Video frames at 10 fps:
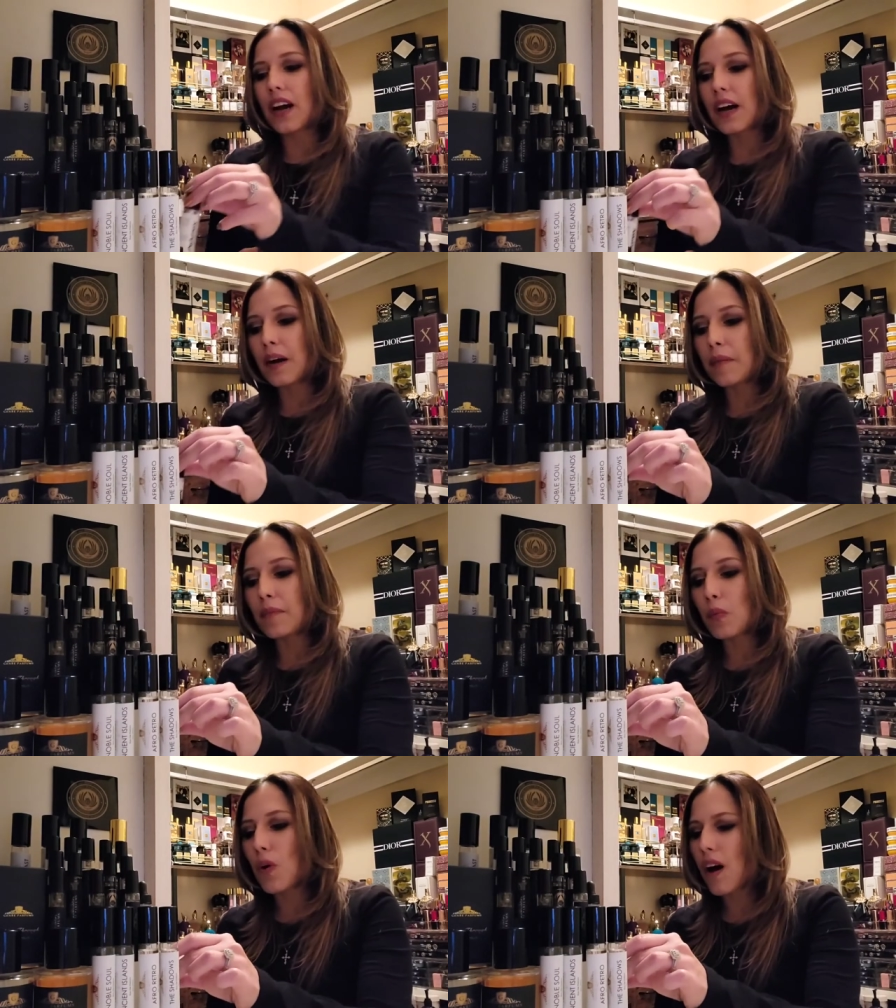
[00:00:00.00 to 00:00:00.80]
Um,
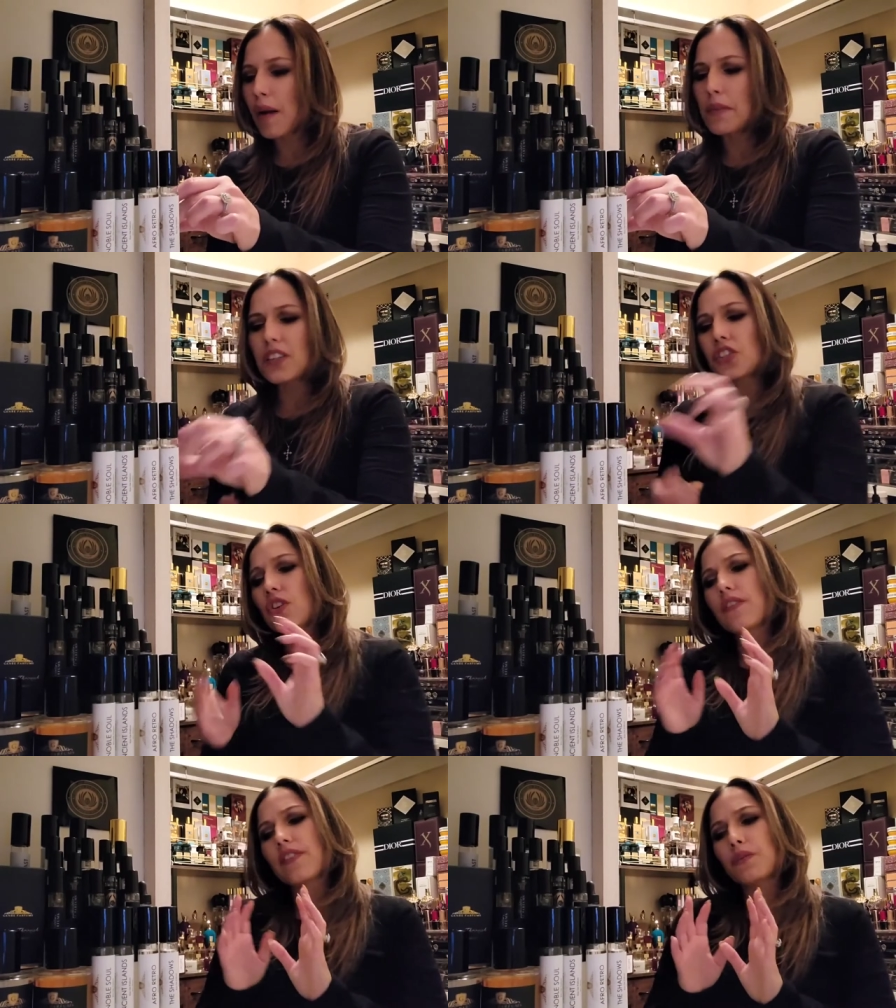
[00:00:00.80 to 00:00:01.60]
well, I'm not
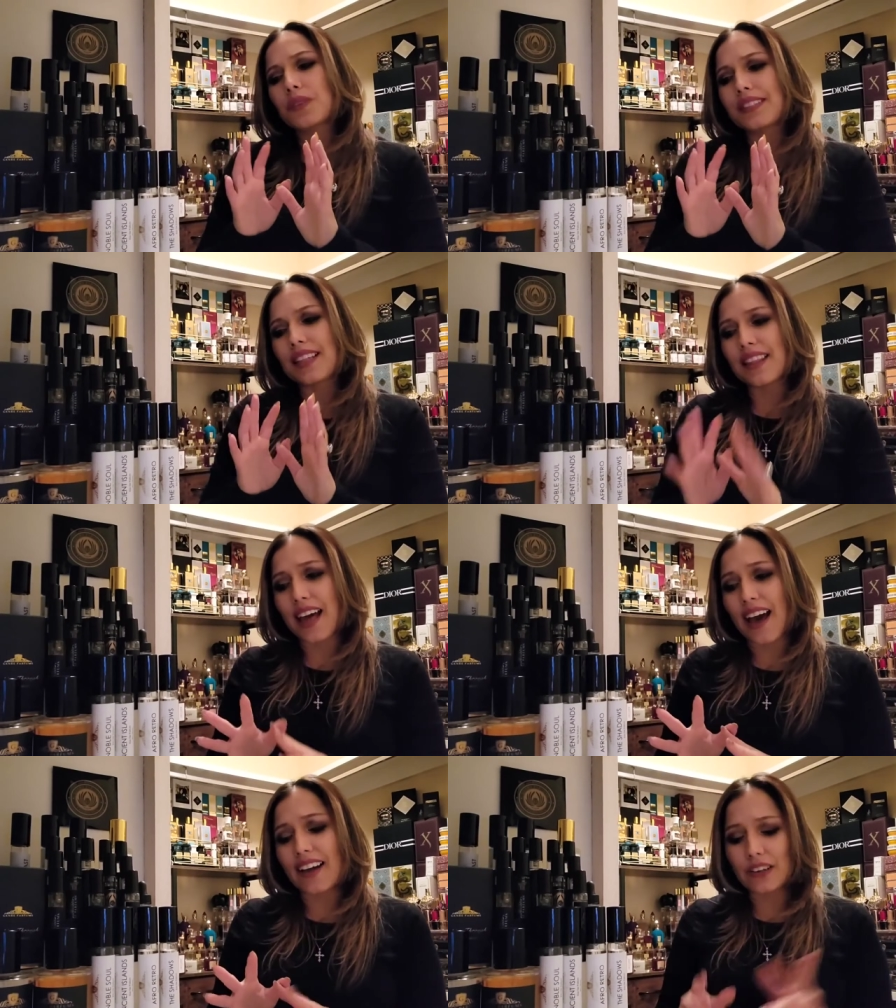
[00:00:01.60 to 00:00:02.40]
sure if it was
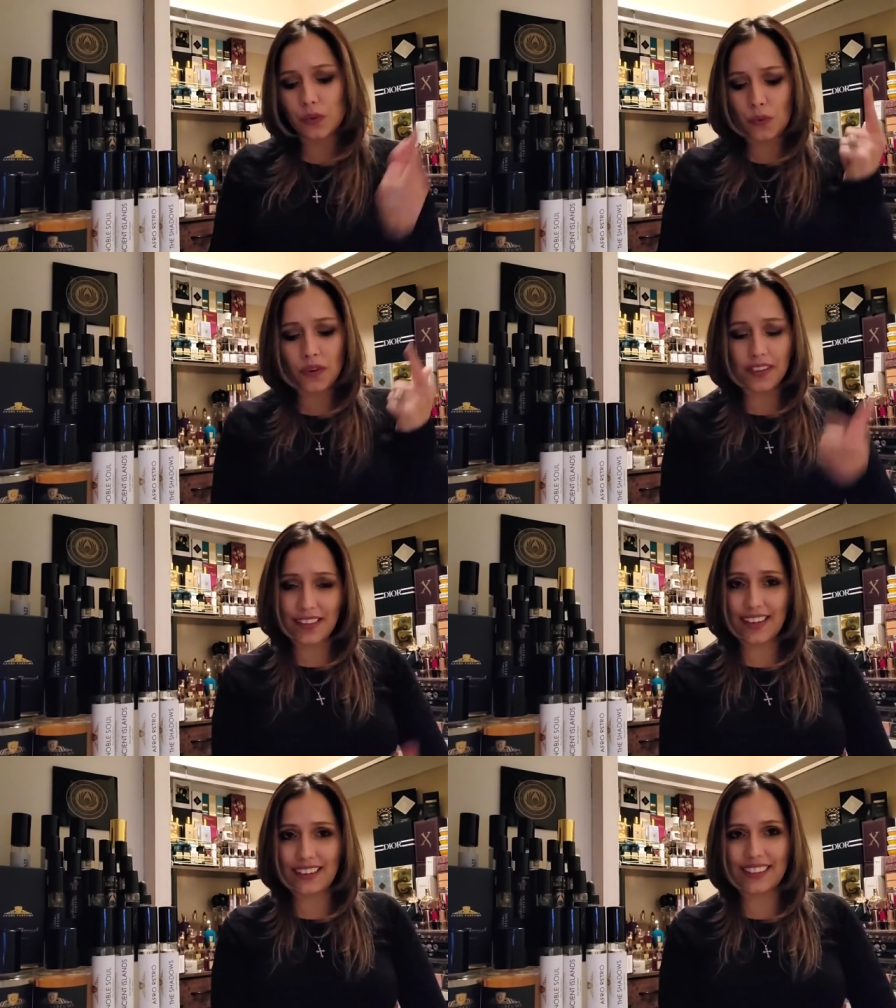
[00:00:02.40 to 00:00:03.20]
that or
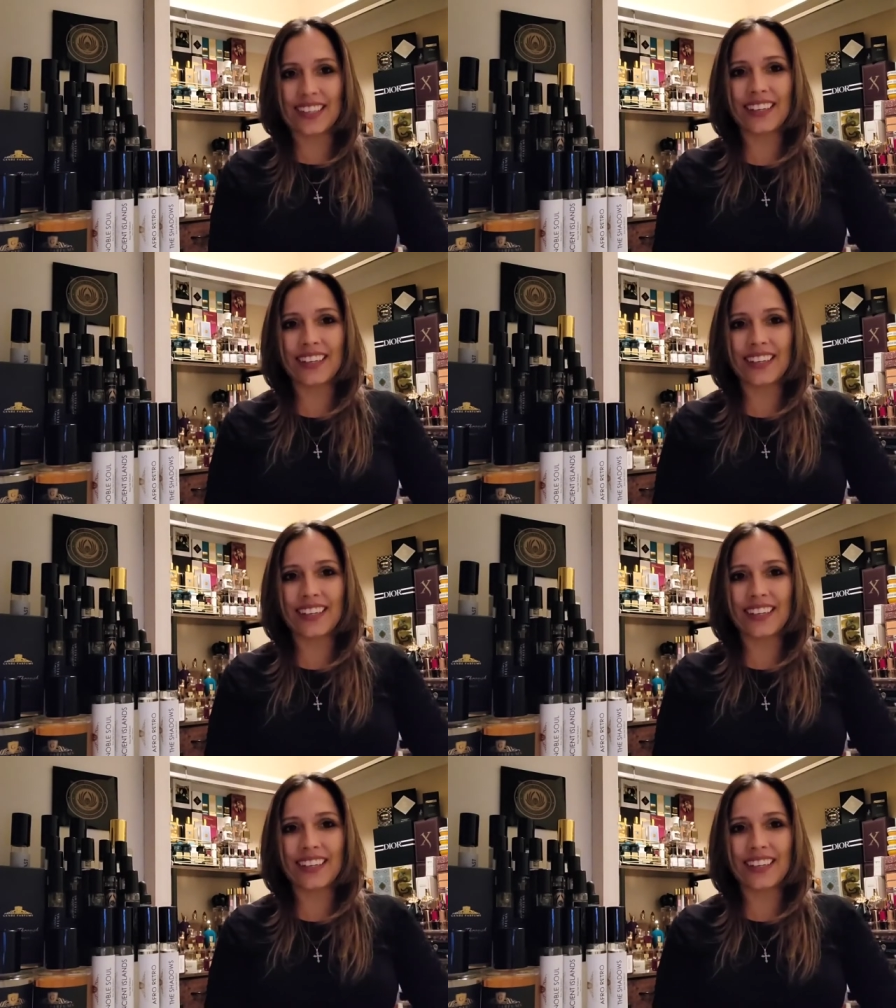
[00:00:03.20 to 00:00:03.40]
this.